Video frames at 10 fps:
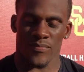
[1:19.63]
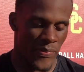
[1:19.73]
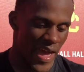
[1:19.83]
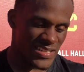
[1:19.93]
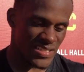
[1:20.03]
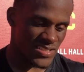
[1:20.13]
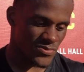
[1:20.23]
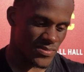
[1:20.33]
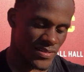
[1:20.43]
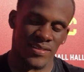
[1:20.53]
Patience,
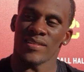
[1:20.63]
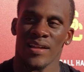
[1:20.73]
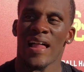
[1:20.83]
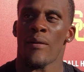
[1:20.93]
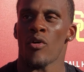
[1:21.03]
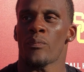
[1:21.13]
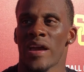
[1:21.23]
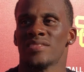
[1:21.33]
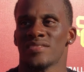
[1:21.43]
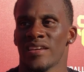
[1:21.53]
a lot more
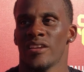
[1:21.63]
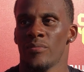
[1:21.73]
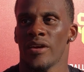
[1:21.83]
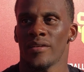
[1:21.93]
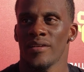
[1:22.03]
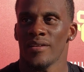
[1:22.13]
patience needed to be.